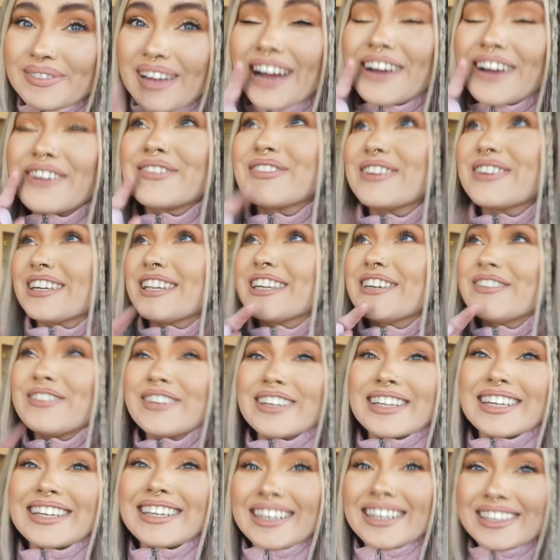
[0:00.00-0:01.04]
I really,
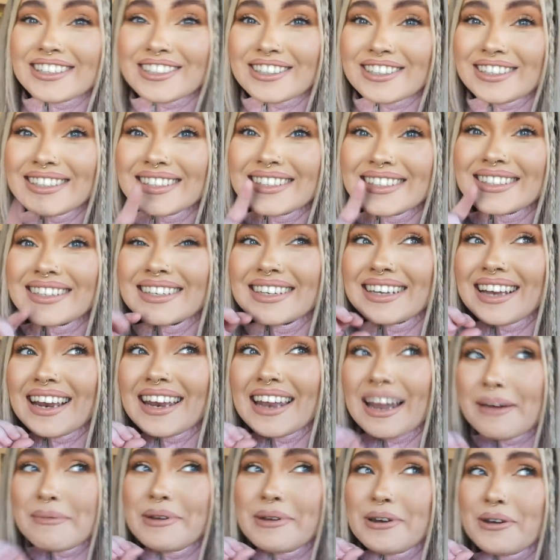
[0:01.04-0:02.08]
really need you to
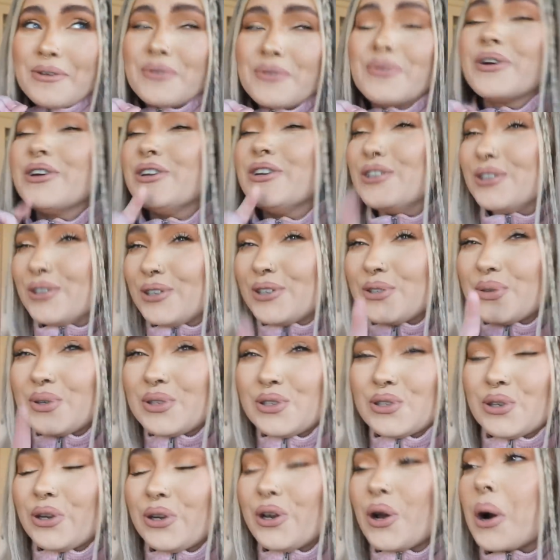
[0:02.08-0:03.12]
let me know what you would
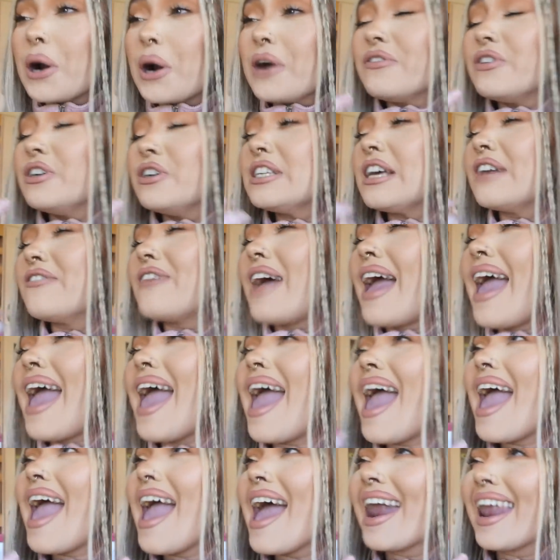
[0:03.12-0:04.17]
do, or if you have
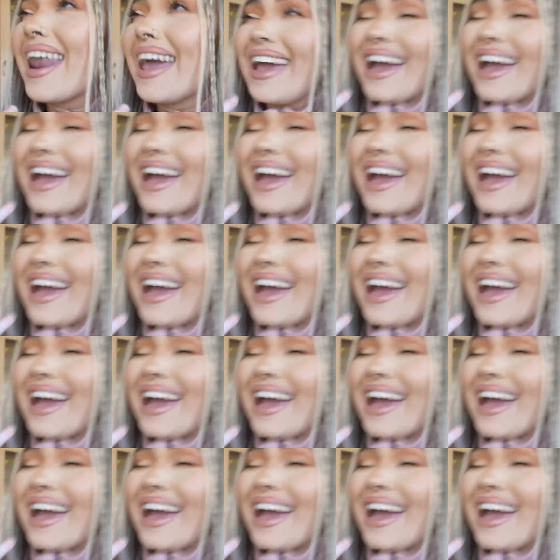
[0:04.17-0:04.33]
any